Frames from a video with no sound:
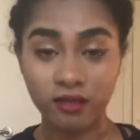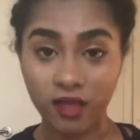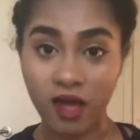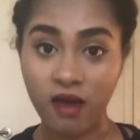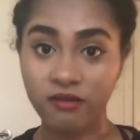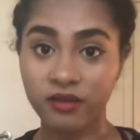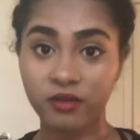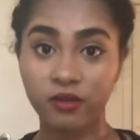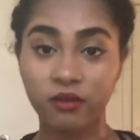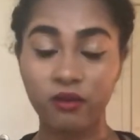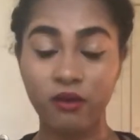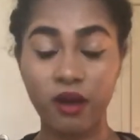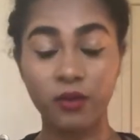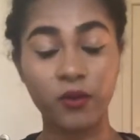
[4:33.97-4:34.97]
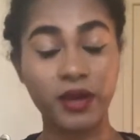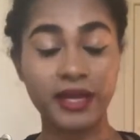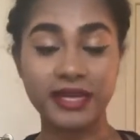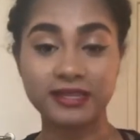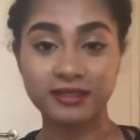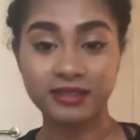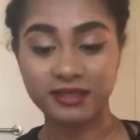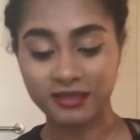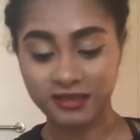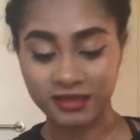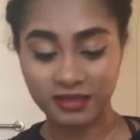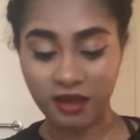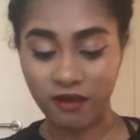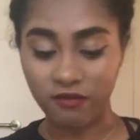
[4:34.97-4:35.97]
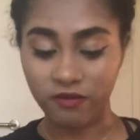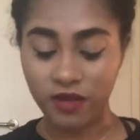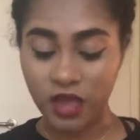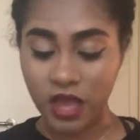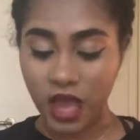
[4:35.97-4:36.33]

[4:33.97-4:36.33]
love and what it consists of.